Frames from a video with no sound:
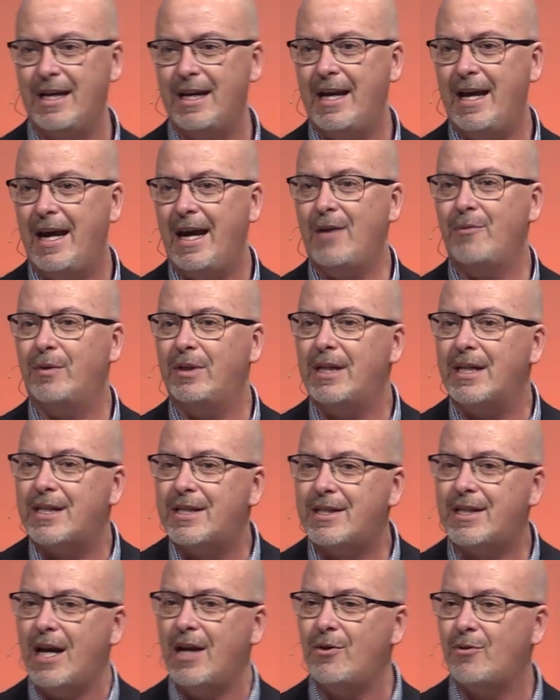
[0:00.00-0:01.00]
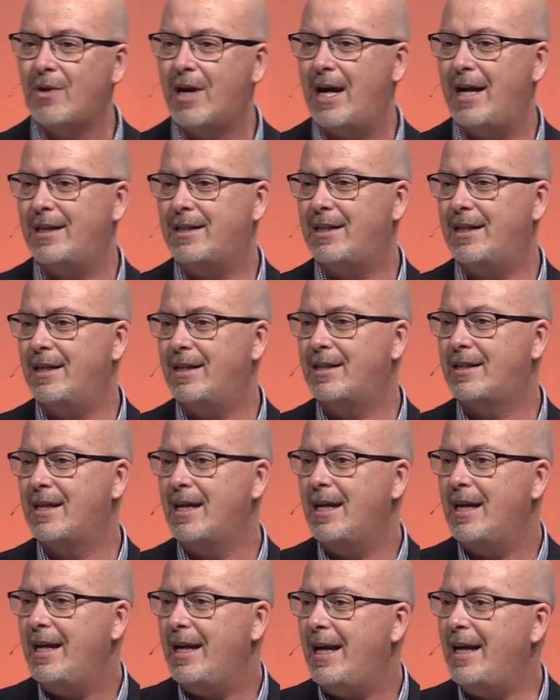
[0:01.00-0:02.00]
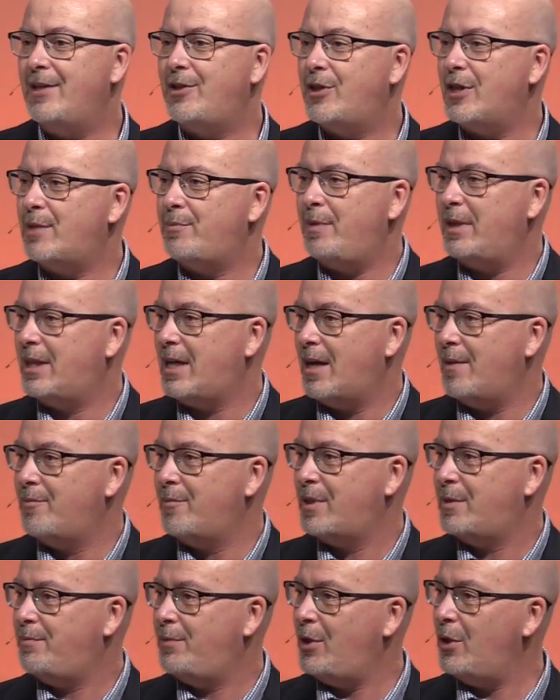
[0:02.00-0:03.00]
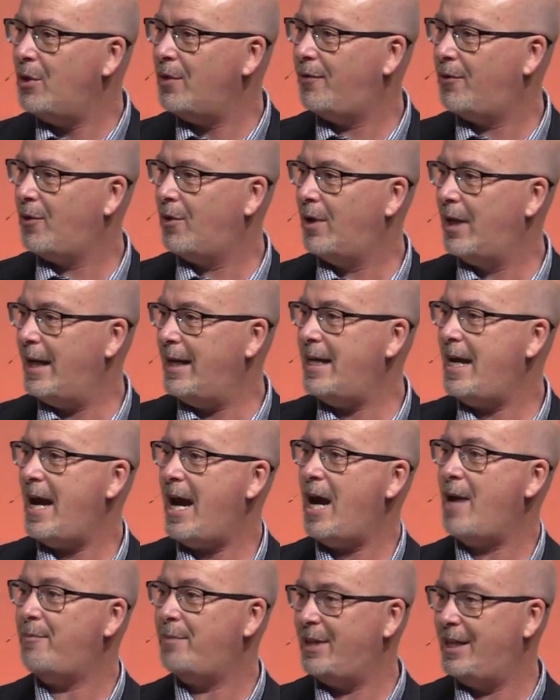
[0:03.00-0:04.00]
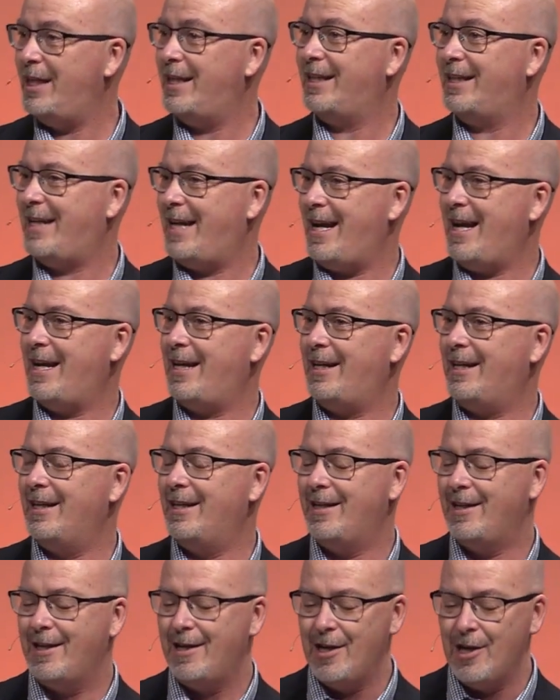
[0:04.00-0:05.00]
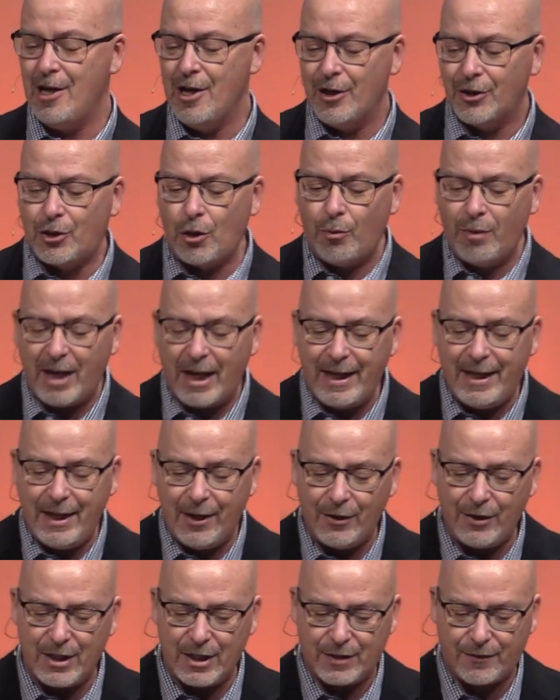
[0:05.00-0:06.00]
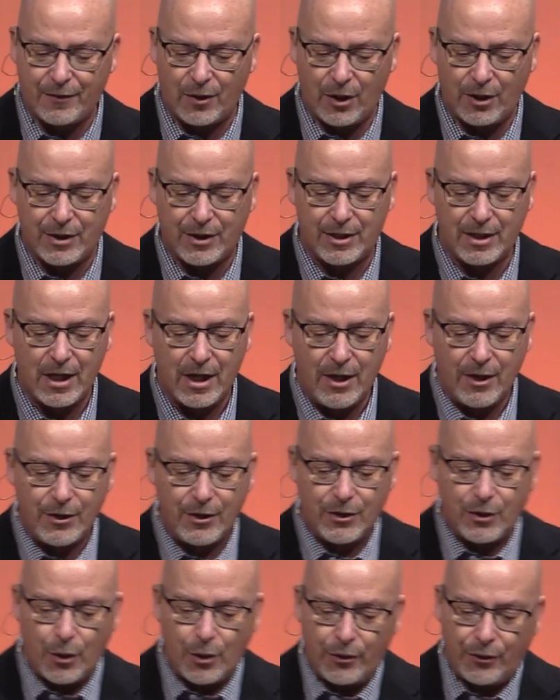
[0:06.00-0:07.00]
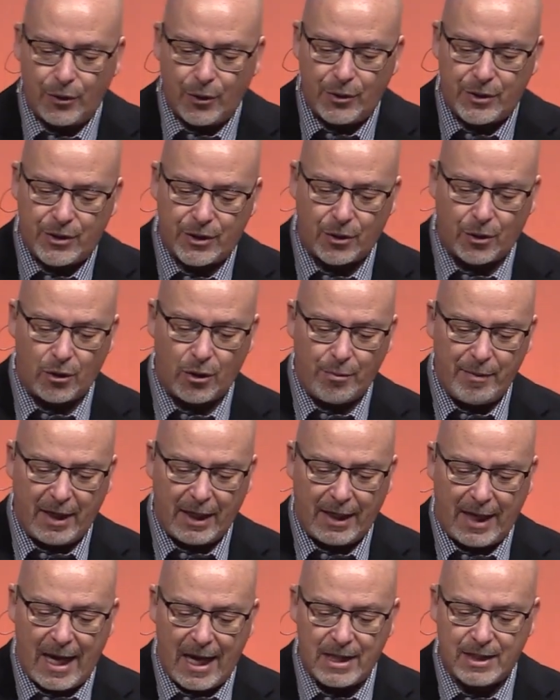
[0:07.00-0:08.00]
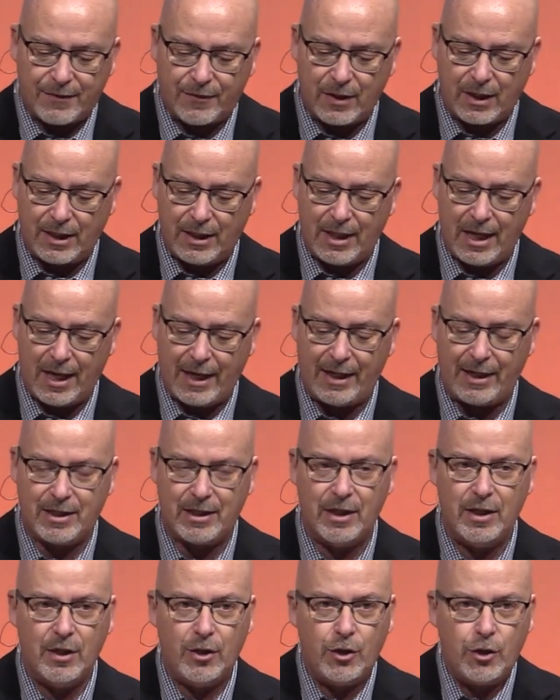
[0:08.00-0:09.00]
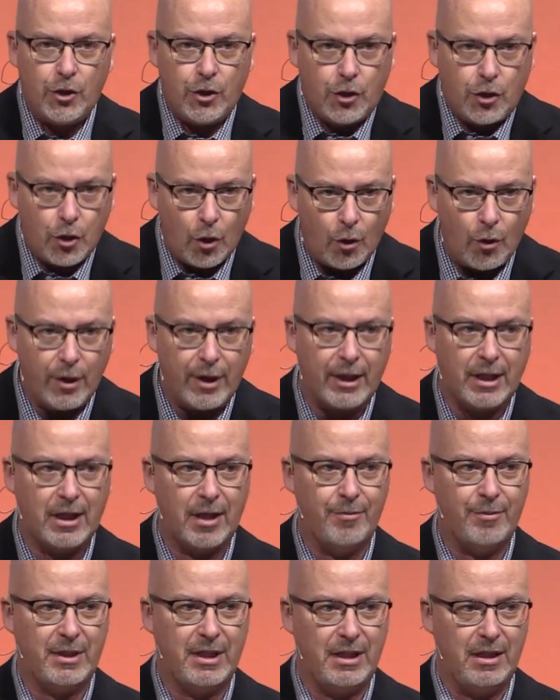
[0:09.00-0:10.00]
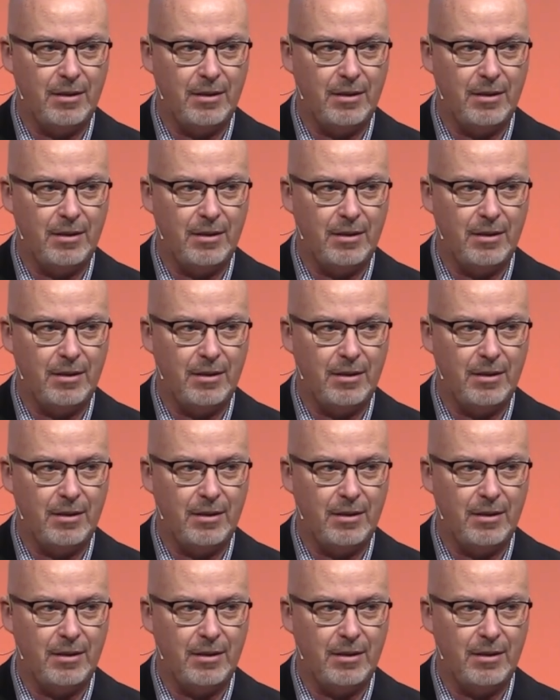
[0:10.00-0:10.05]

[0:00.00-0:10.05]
And when the sun rises, it just becomes beautiful and happy again. So when I hear this verse, though sorrow may last for the night, joy comes in the